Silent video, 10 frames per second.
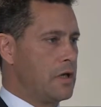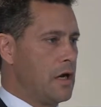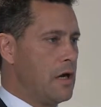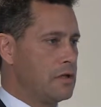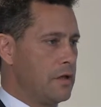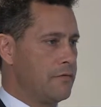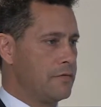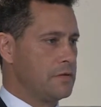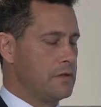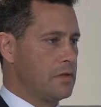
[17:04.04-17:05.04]
Cardiff,
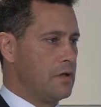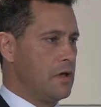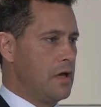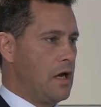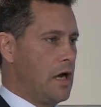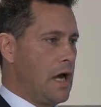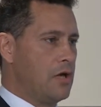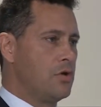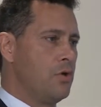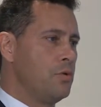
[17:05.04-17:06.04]

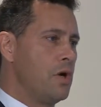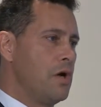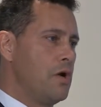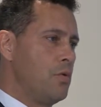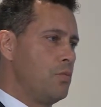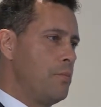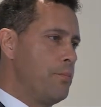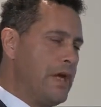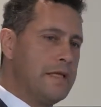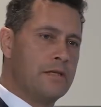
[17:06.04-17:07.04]
and who were
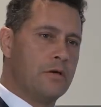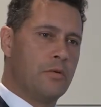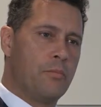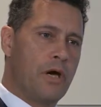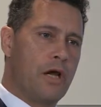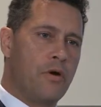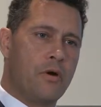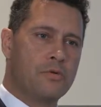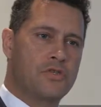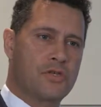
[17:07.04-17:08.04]
beaten by our
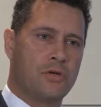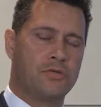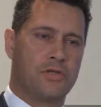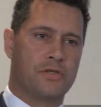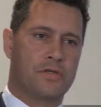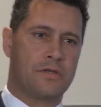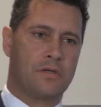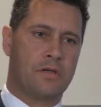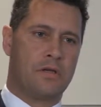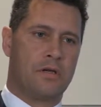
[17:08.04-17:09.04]
own soldiers
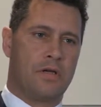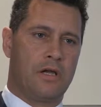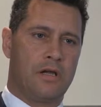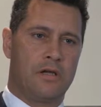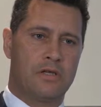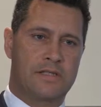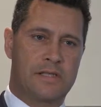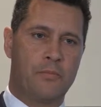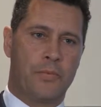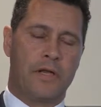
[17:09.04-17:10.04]

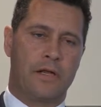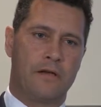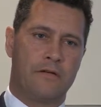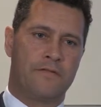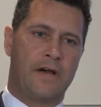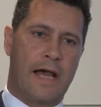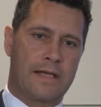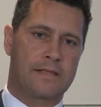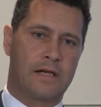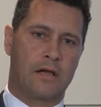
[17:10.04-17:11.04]
simply for
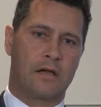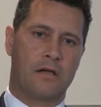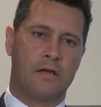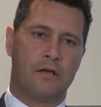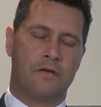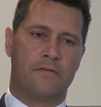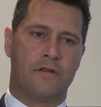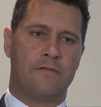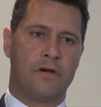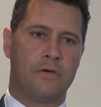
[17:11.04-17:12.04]
asking for
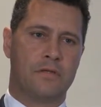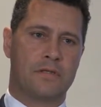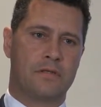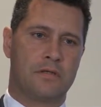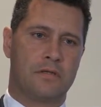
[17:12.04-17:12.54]
the vote.